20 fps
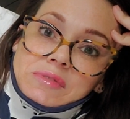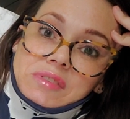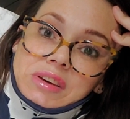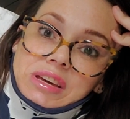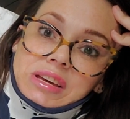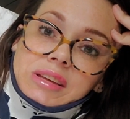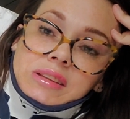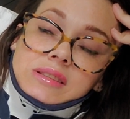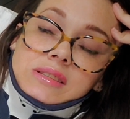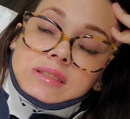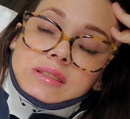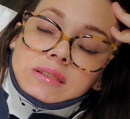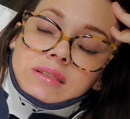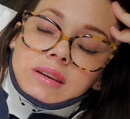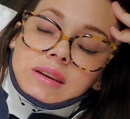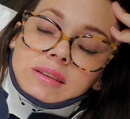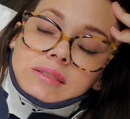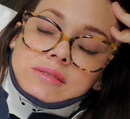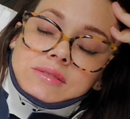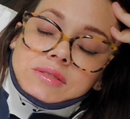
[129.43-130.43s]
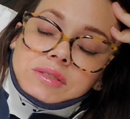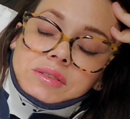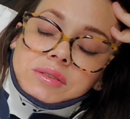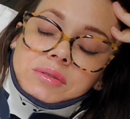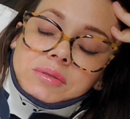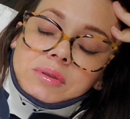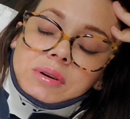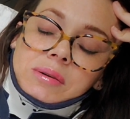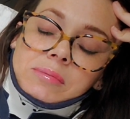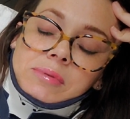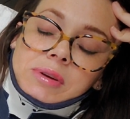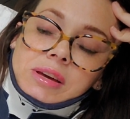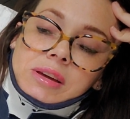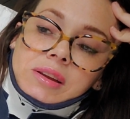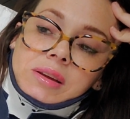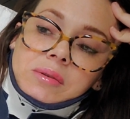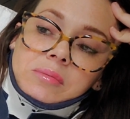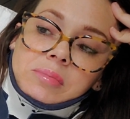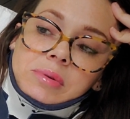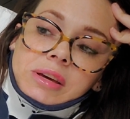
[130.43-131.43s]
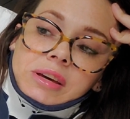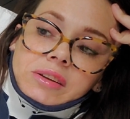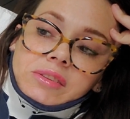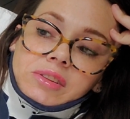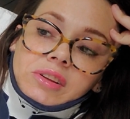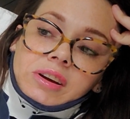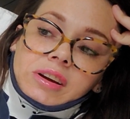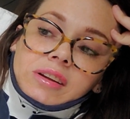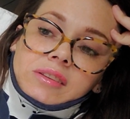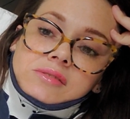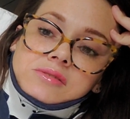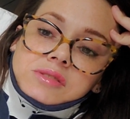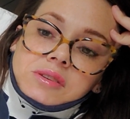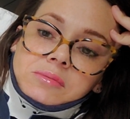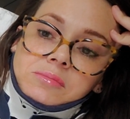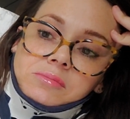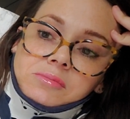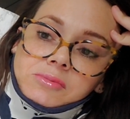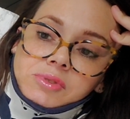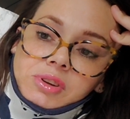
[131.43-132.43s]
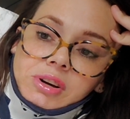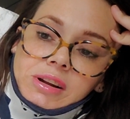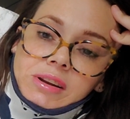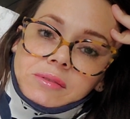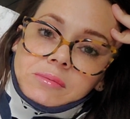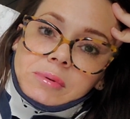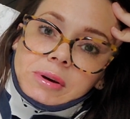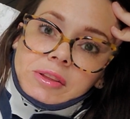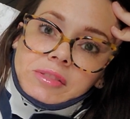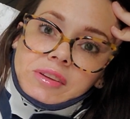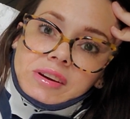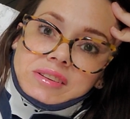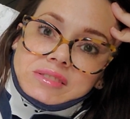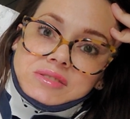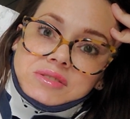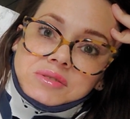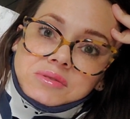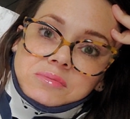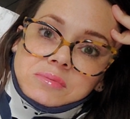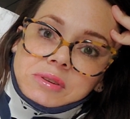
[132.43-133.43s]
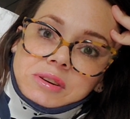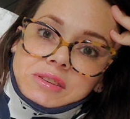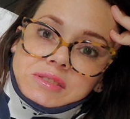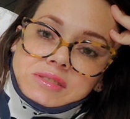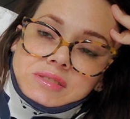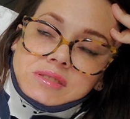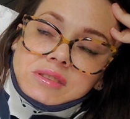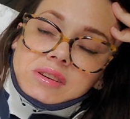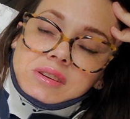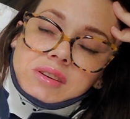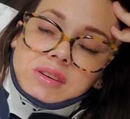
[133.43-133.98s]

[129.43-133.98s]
veins, and so I'll be getting a P I C C line, so I'm glad about that too, because